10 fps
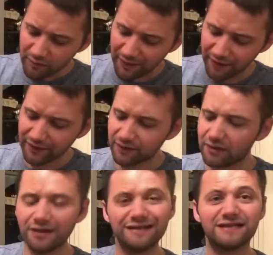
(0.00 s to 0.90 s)
Pairing
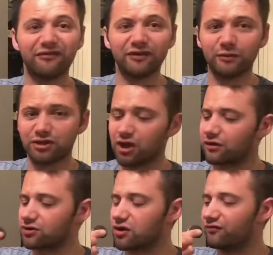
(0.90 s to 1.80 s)
definitely with
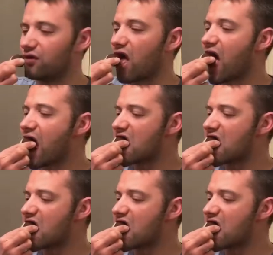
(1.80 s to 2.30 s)
chocolate truffle.